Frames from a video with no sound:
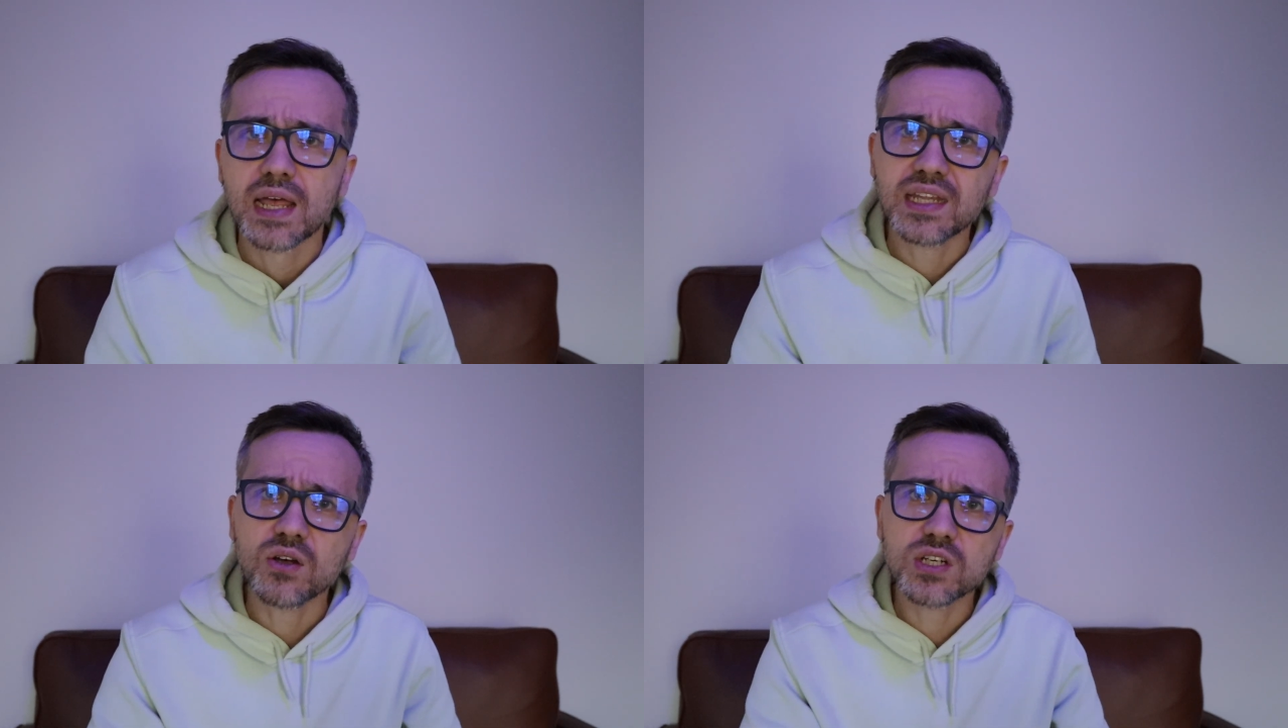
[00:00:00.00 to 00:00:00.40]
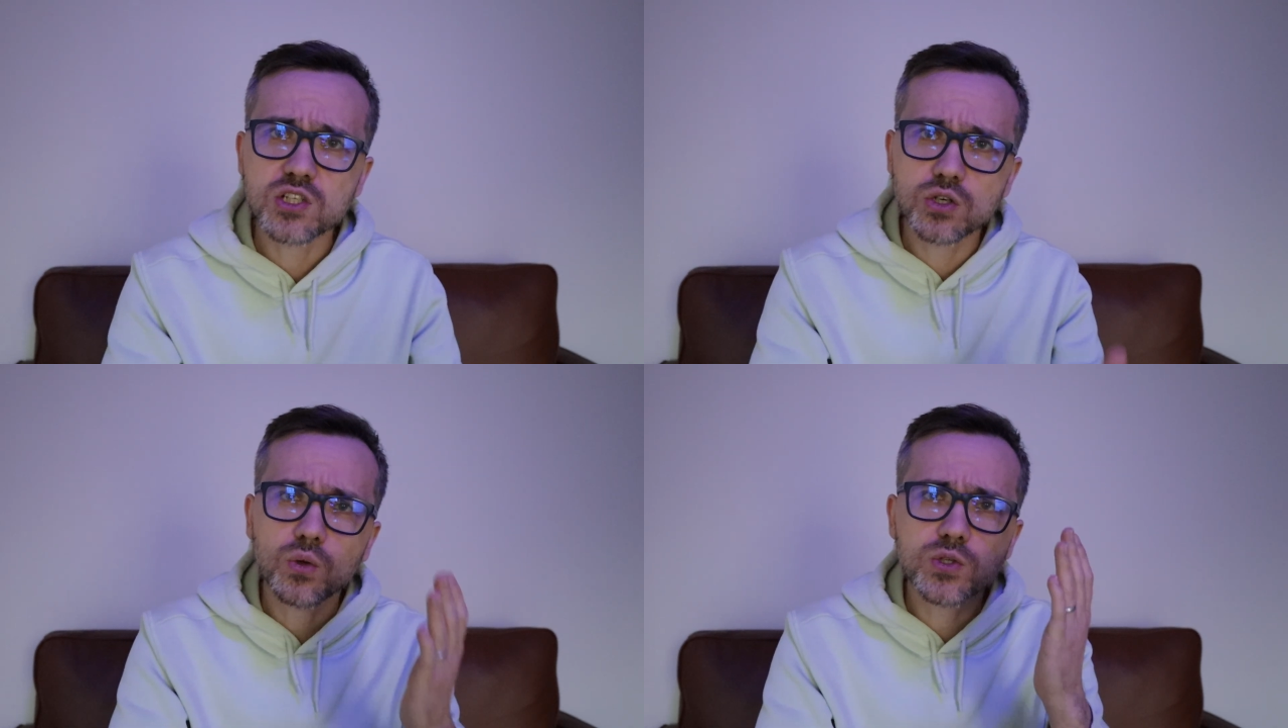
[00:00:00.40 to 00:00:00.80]
Now
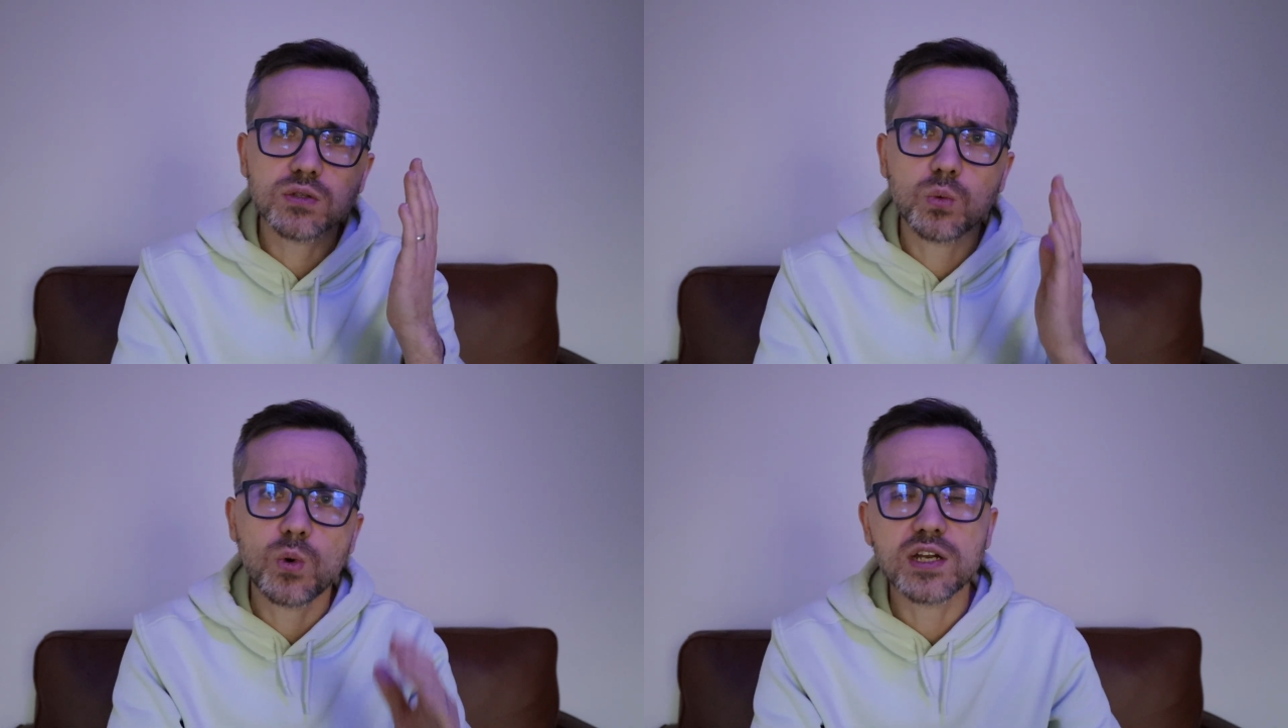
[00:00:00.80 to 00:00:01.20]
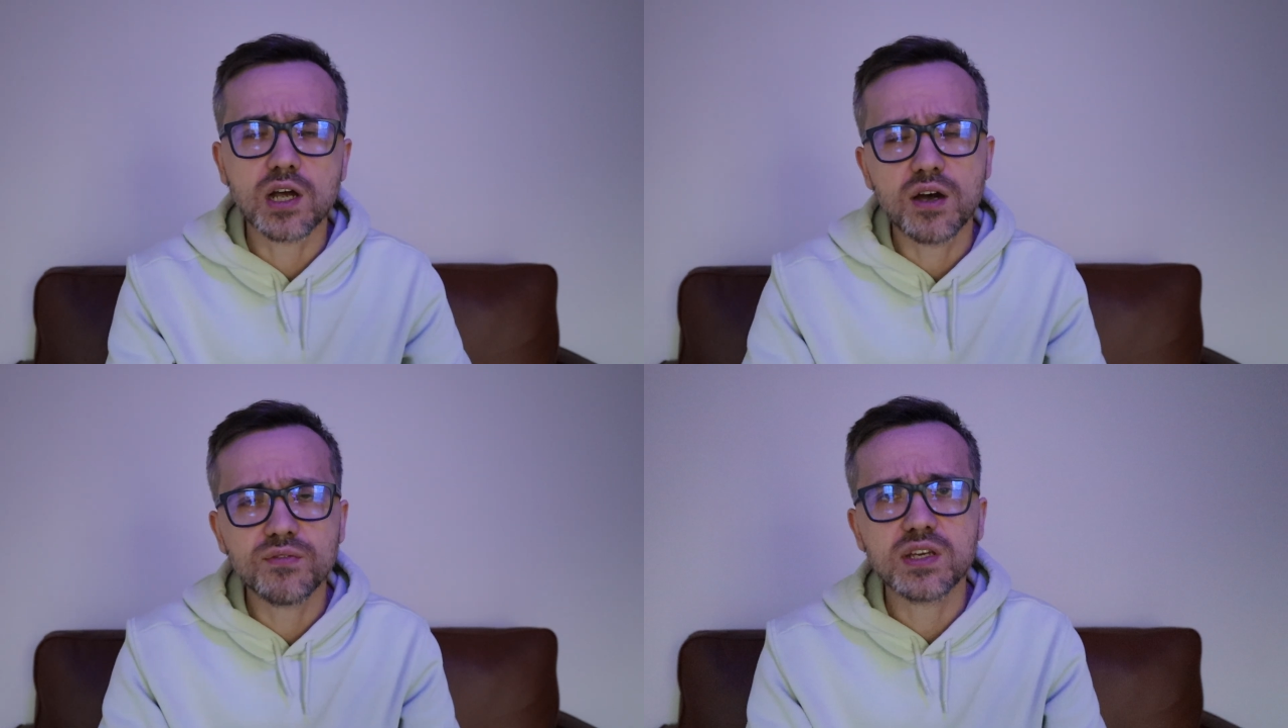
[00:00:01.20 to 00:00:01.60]
there's also one
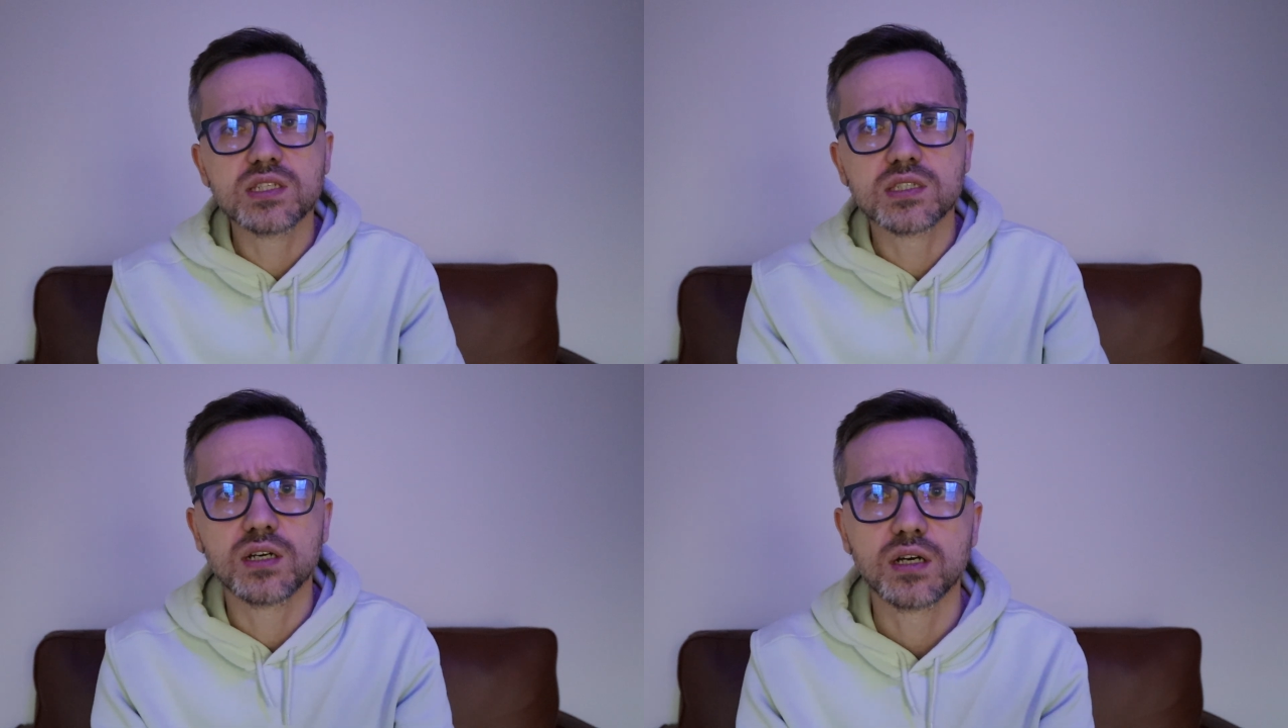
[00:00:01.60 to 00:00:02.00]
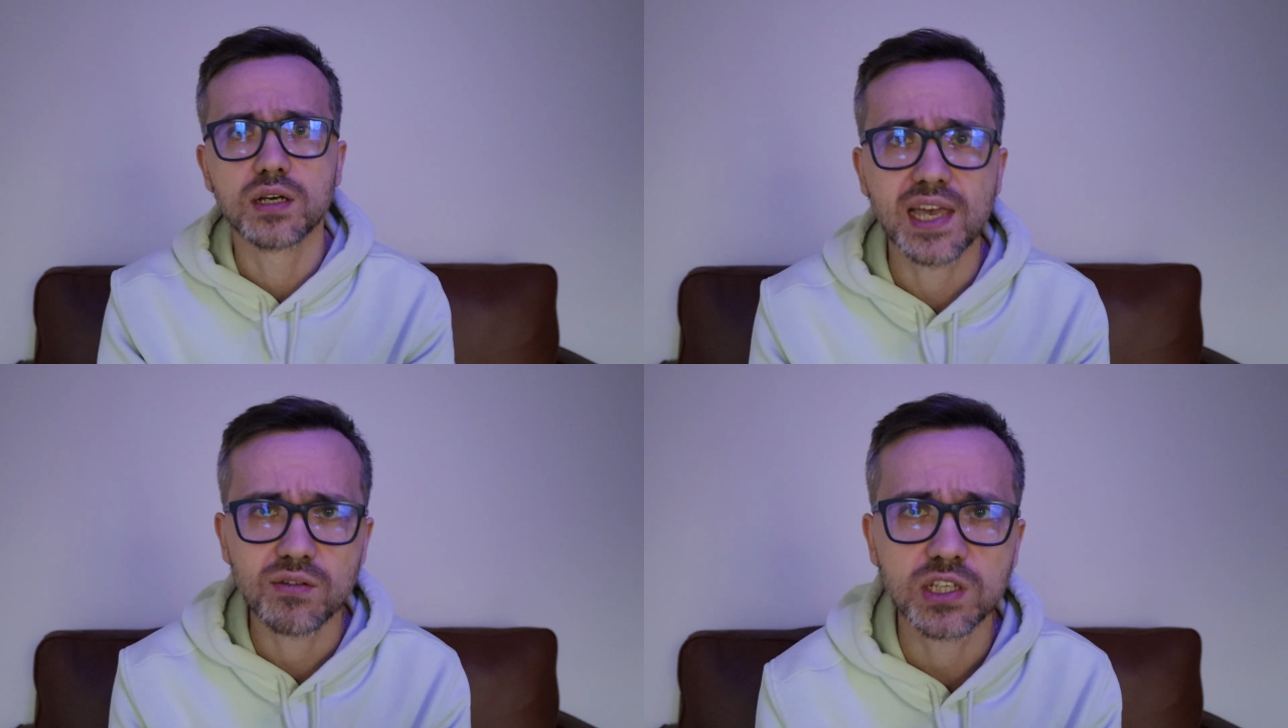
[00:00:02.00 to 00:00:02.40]
obvious
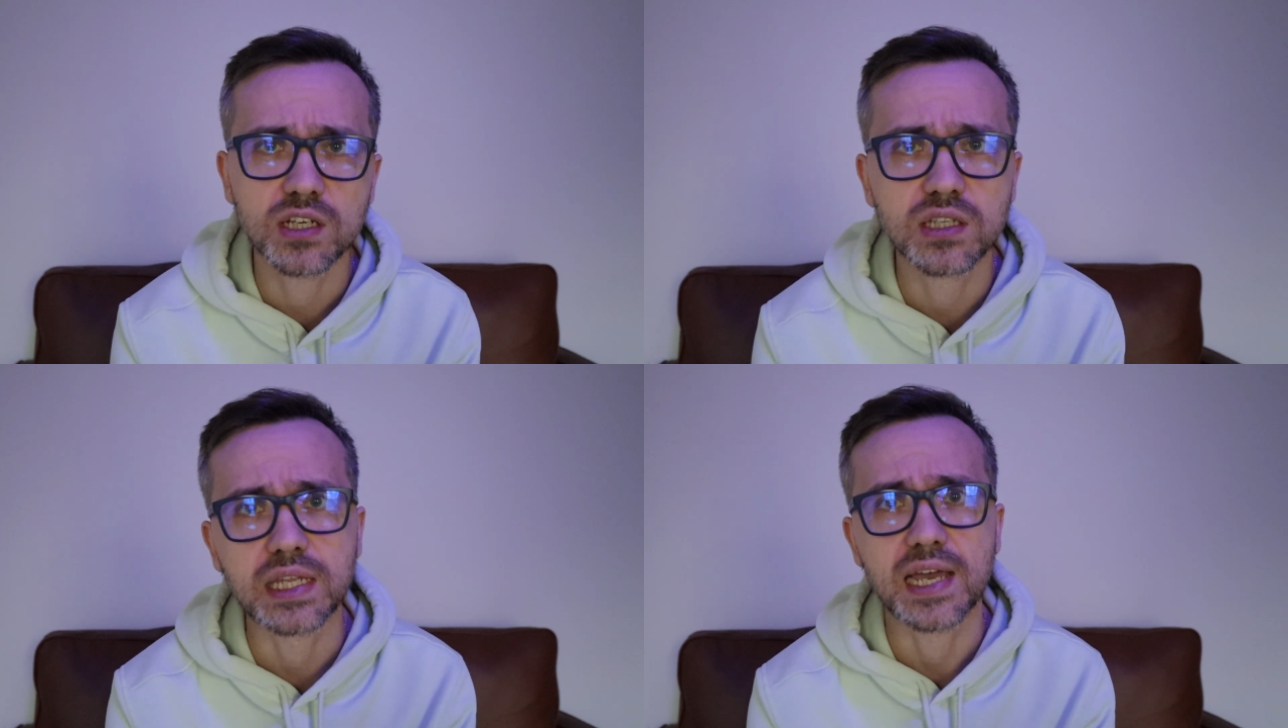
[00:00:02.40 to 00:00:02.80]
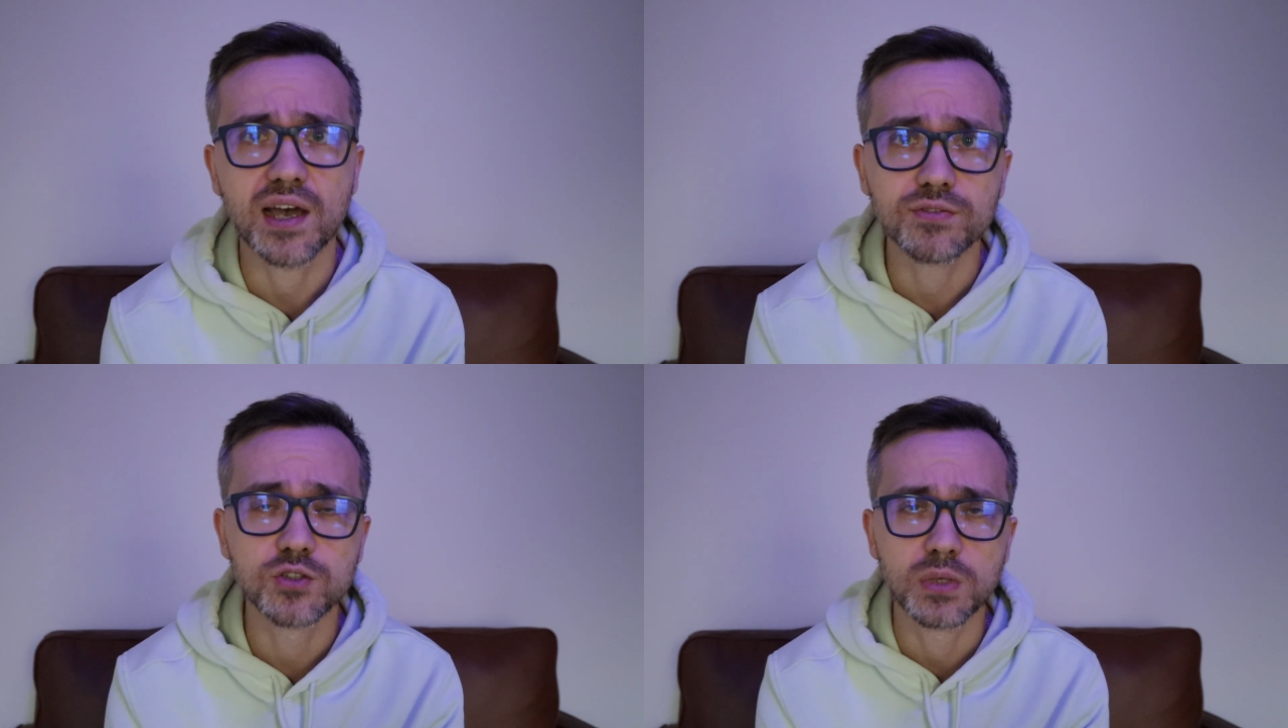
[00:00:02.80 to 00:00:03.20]
caveat that I
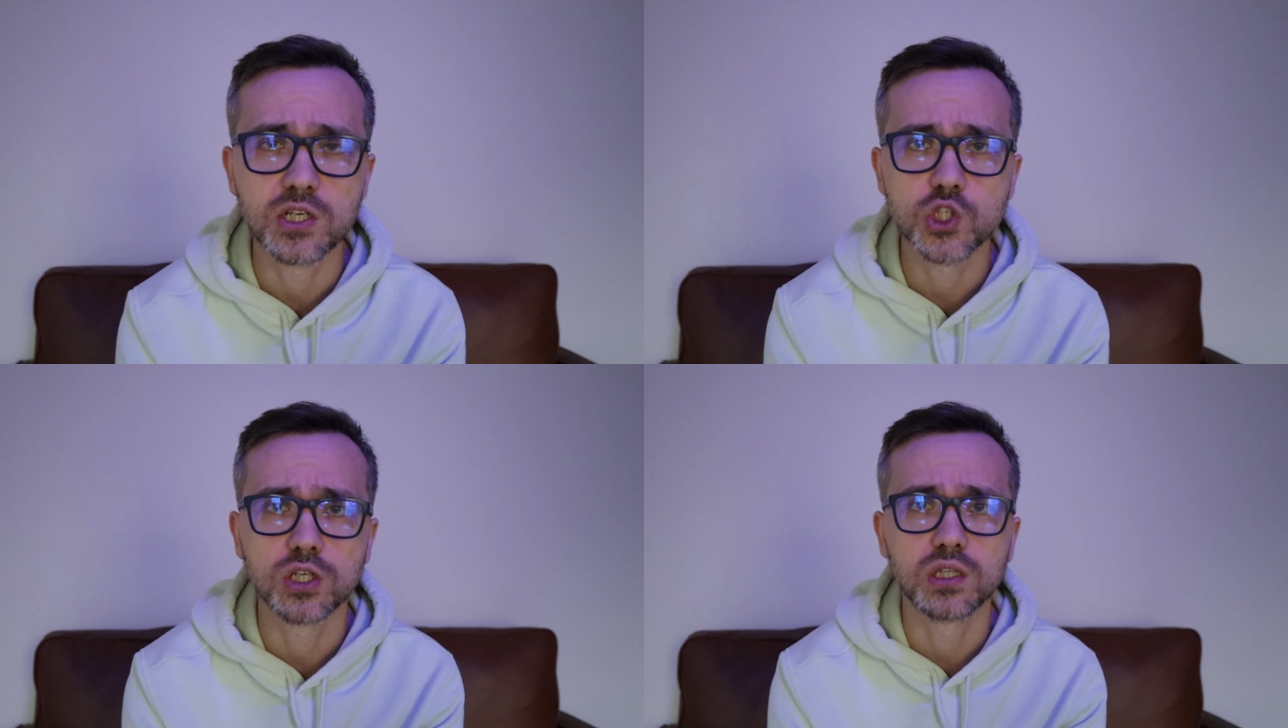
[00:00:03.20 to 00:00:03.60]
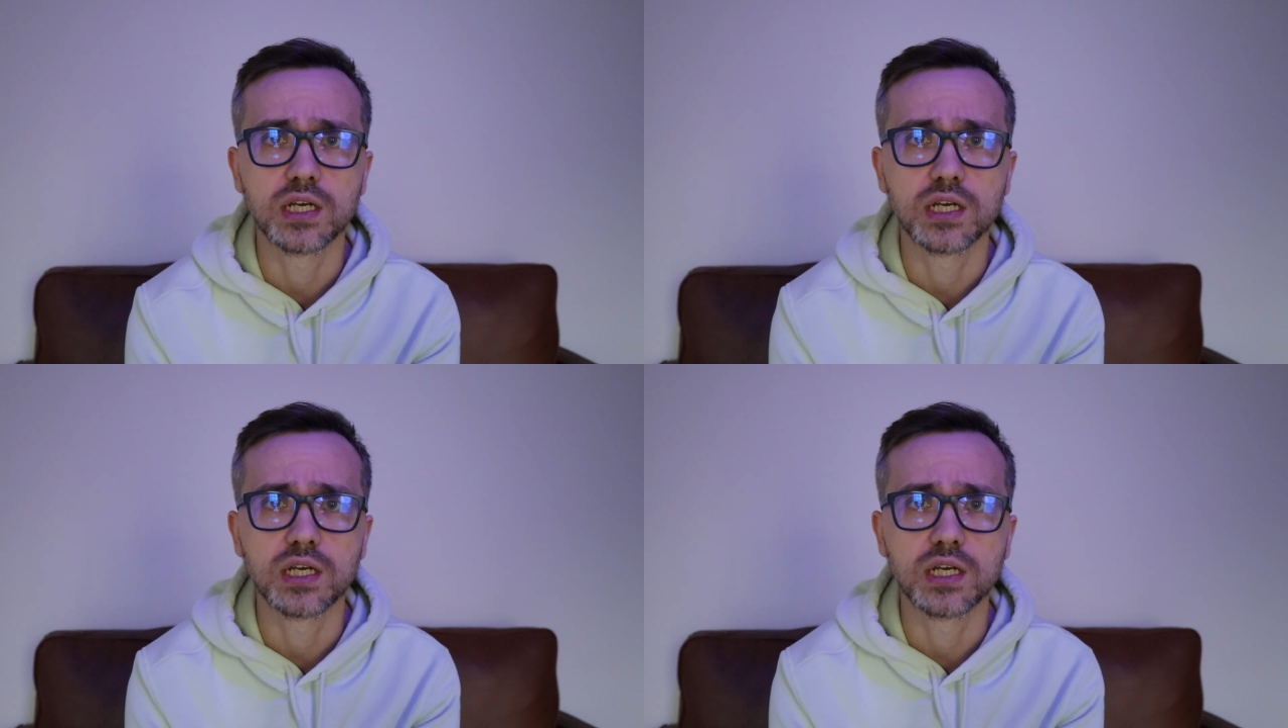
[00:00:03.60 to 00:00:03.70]
have to mention,